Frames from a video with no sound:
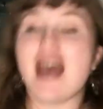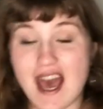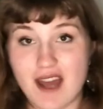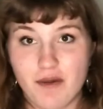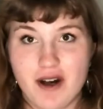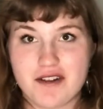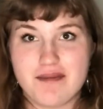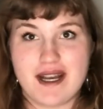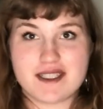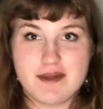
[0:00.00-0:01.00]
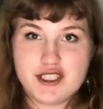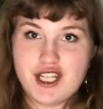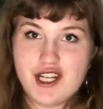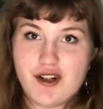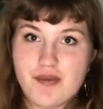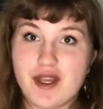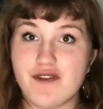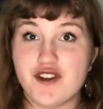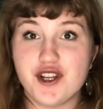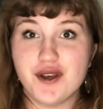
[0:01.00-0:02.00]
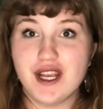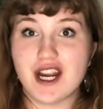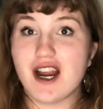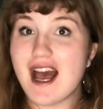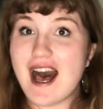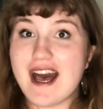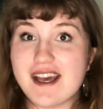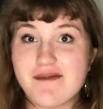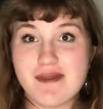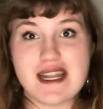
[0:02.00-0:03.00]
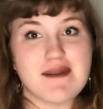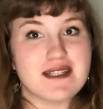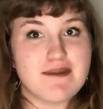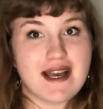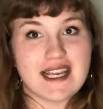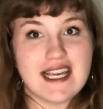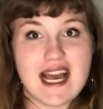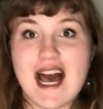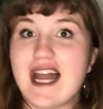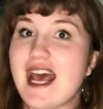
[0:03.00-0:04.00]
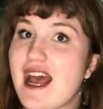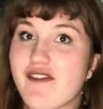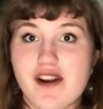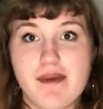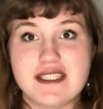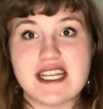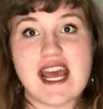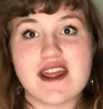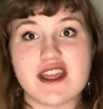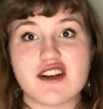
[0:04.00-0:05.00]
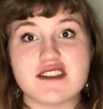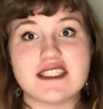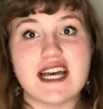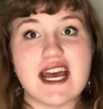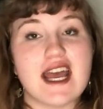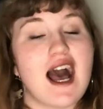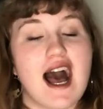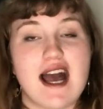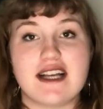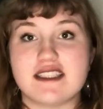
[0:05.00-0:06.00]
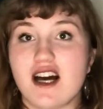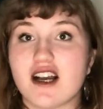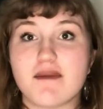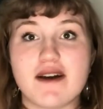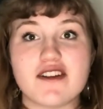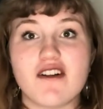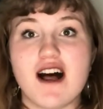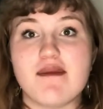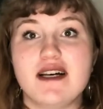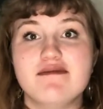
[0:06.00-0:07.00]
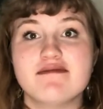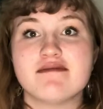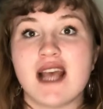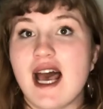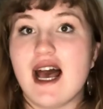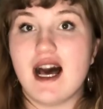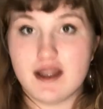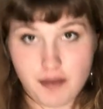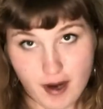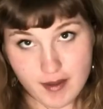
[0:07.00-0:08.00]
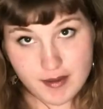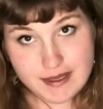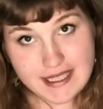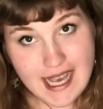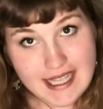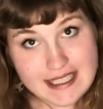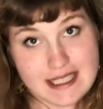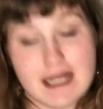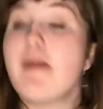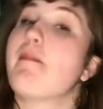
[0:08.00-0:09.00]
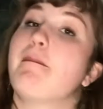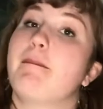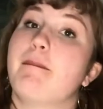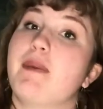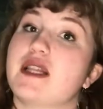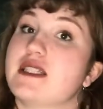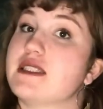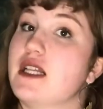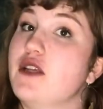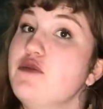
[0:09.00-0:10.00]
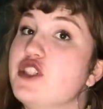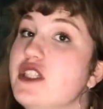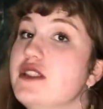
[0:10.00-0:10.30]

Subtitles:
and welcome back to my channel. If you're new here, hi, my name is Becky, and every Monday and Thursday I talk about the climate. The problems, yes, but the solutions,